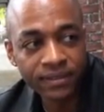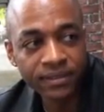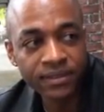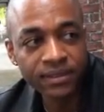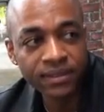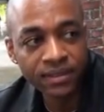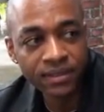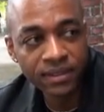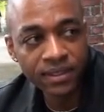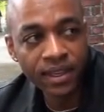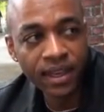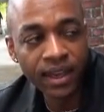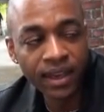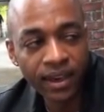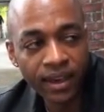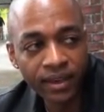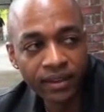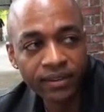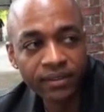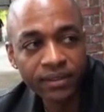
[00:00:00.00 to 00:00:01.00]
So
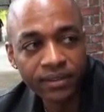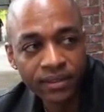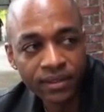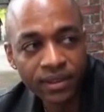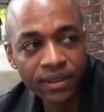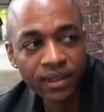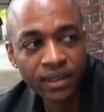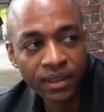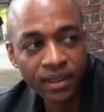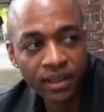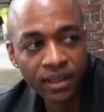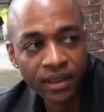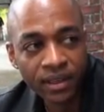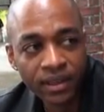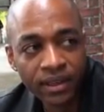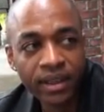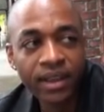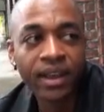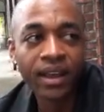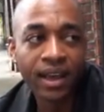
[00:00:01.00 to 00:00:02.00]
it worked that way
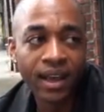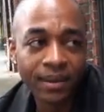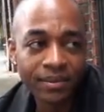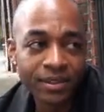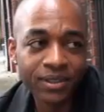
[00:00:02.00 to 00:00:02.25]
too, anyway.